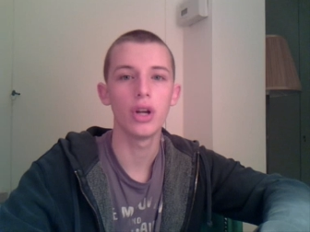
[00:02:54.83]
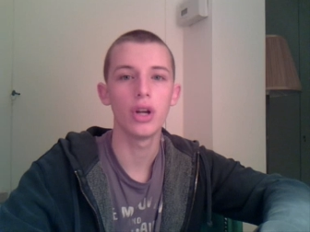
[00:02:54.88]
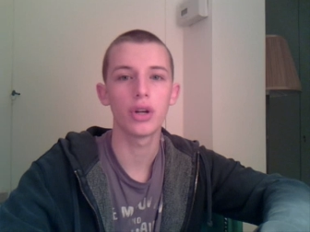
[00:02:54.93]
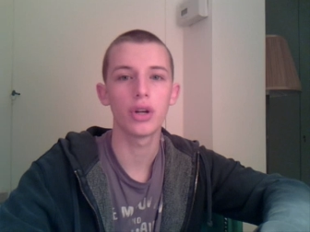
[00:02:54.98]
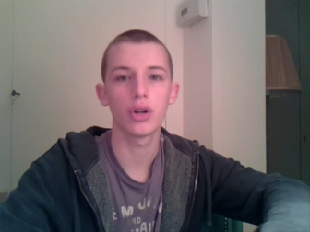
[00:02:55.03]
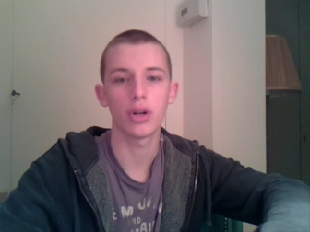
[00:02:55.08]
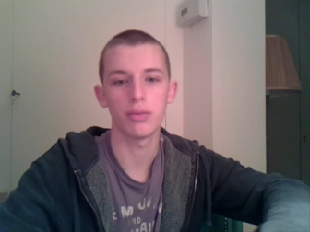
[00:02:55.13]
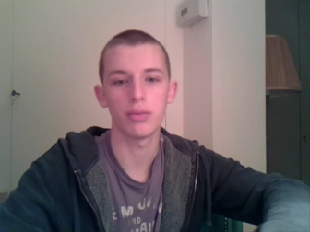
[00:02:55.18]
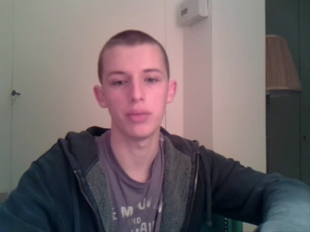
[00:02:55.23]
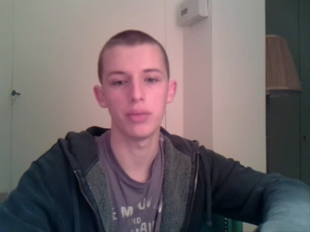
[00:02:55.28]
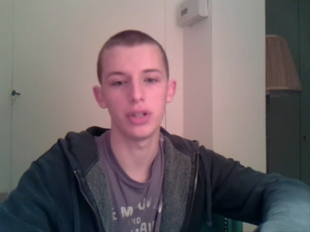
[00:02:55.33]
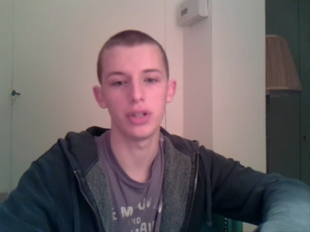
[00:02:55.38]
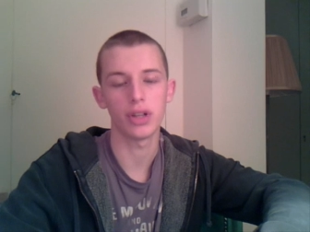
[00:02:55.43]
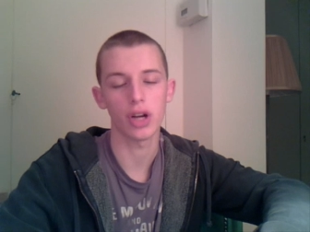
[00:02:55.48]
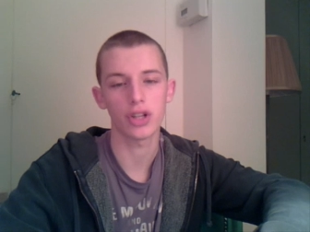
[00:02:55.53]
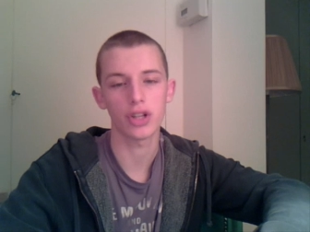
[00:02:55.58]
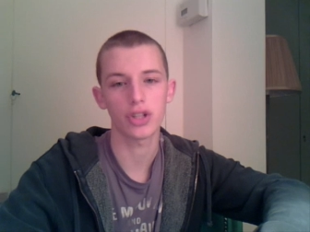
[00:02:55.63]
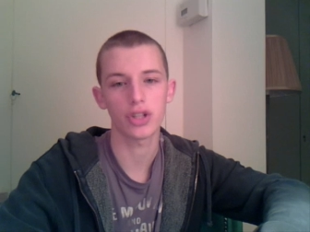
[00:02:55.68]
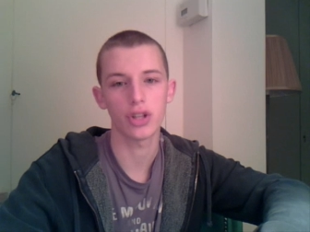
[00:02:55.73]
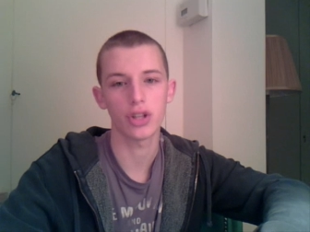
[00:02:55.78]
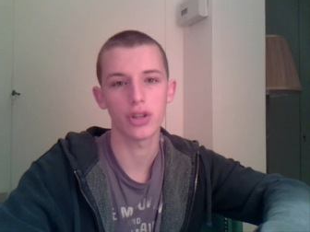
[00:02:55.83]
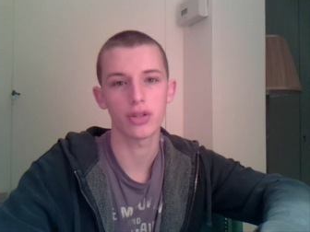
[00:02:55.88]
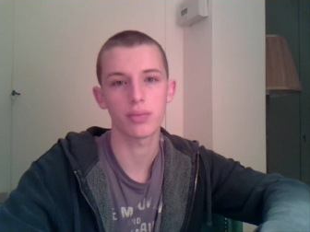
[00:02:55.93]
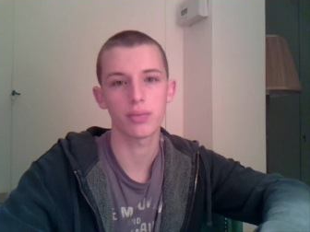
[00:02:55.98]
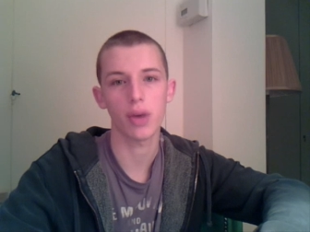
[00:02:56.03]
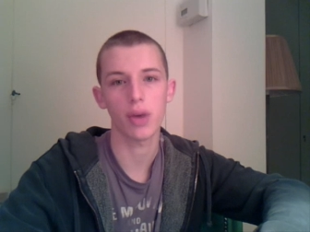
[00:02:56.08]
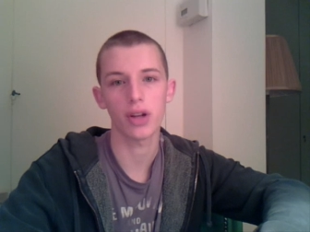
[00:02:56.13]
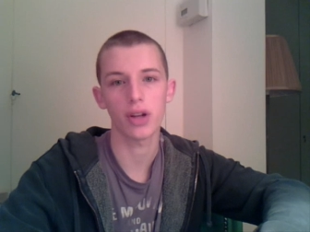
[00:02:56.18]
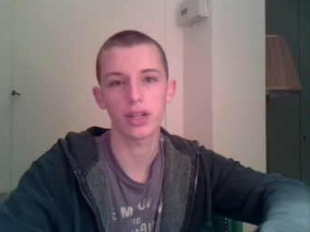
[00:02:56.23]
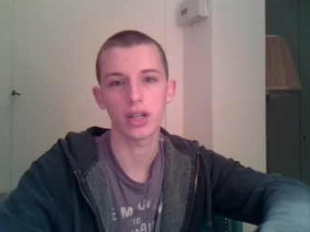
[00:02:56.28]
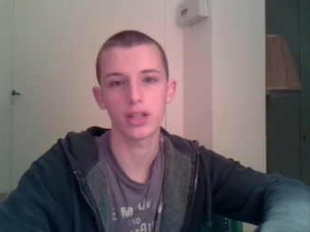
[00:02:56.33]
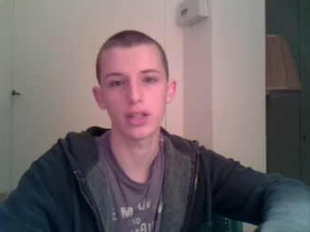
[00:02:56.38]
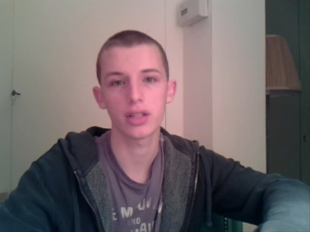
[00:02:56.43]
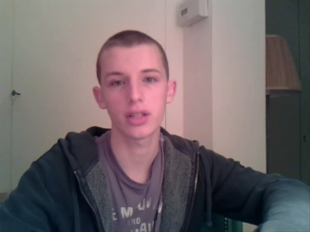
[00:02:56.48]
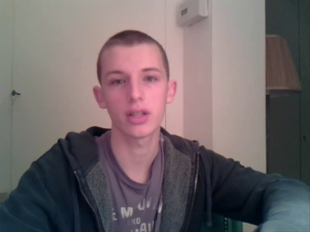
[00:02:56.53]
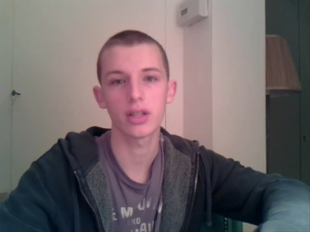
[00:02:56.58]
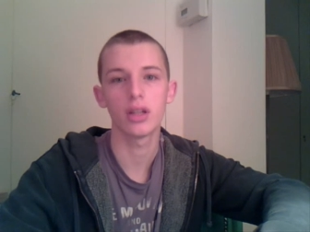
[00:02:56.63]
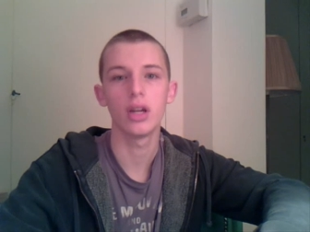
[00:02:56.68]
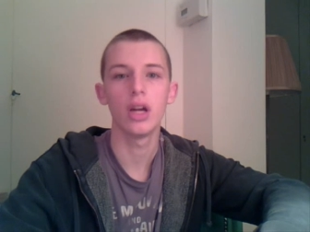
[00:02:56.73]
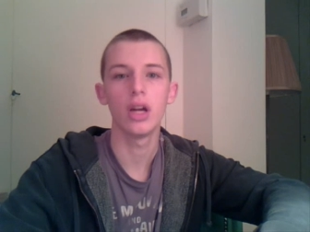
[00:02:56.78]
couldn't be touched in this
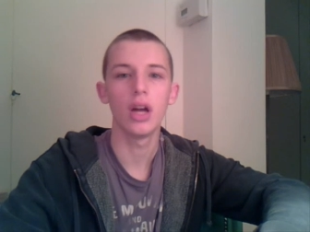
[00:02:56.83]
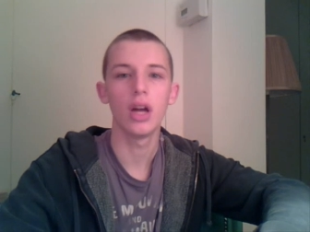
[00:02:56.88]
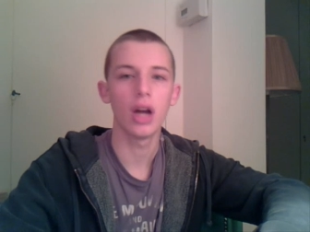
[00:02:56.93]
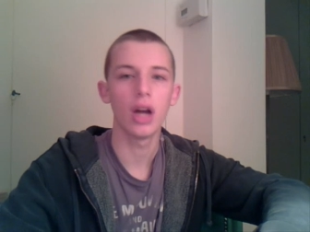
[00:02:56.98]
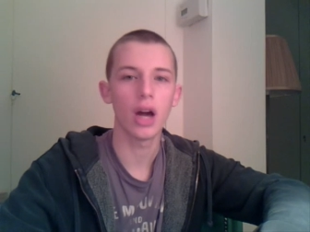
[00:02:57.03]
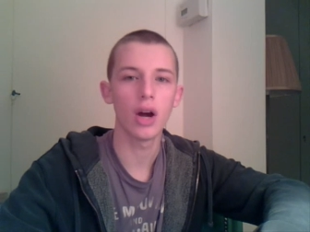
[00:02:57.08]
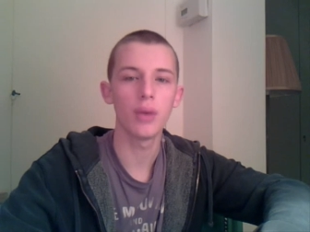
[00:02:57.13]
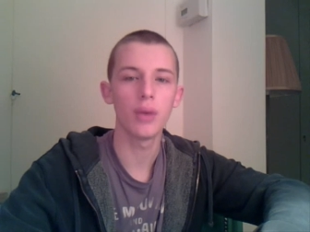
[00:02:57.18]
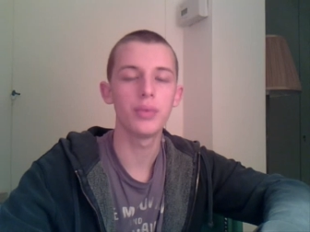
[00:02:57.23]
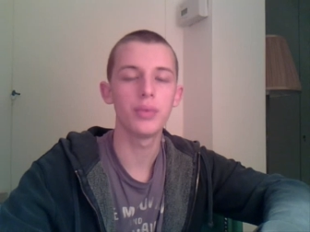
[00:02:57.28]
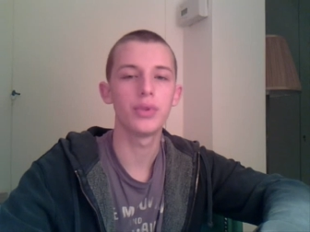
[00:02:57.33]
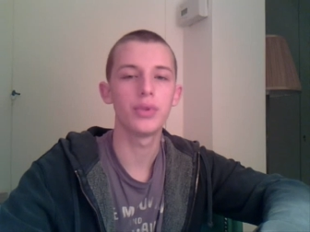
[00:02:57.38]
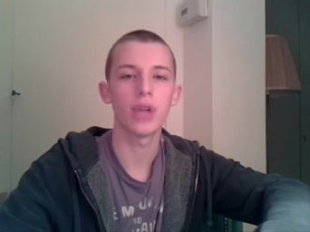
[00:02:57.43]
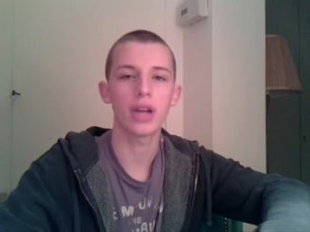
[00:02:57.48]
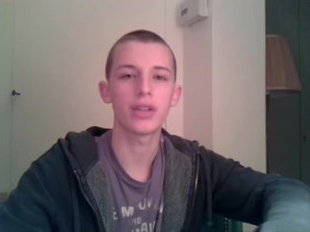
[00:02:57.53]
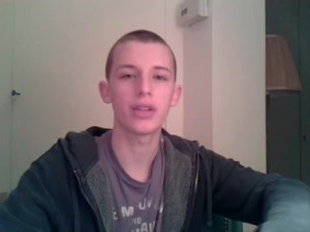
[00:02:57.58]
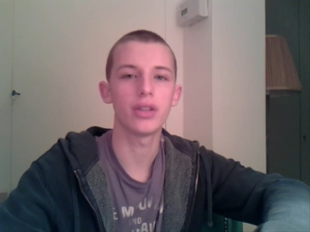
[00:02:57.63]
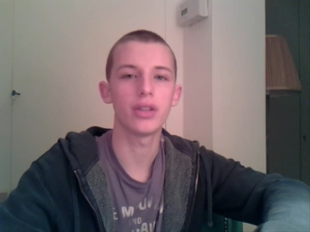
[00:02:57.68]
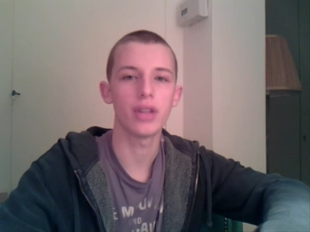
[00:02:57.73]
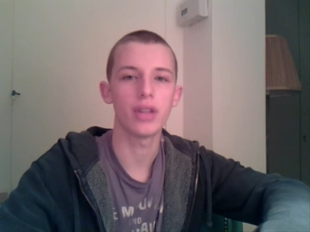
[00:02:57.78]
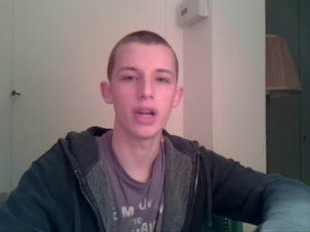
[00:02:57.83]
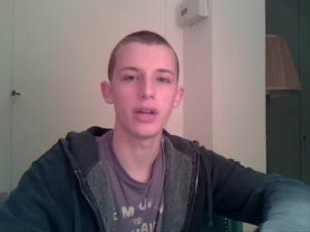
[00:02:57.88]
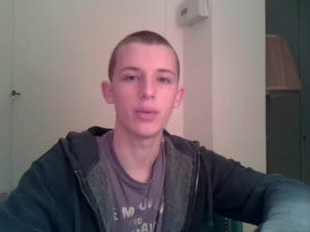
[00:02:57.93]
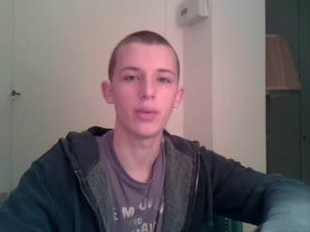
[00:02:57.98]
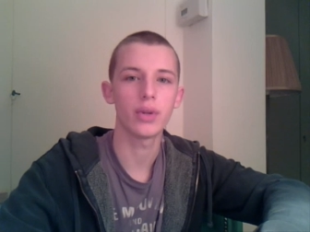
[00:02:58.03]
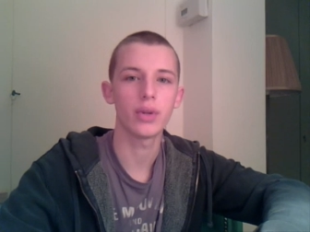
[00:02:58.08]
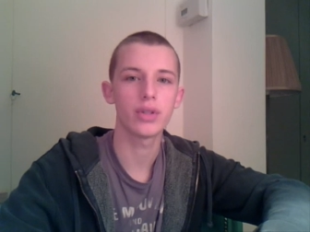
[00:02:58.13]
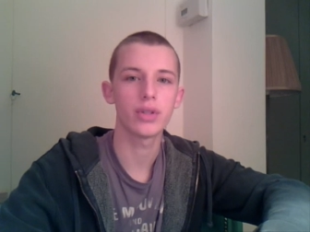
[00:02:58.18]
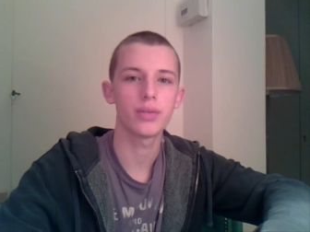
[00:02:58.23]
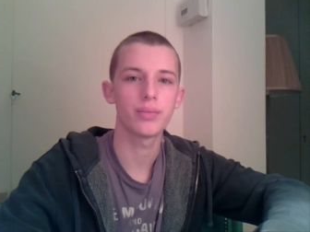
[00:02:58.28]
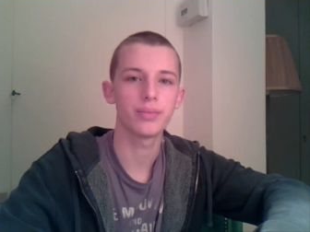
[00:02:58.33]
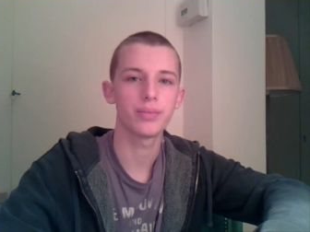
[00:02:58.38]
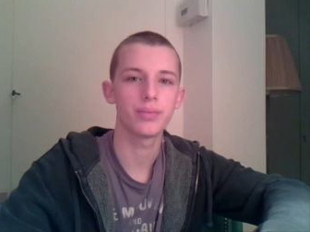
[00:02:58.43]
podcast. I hope you liked it anyways.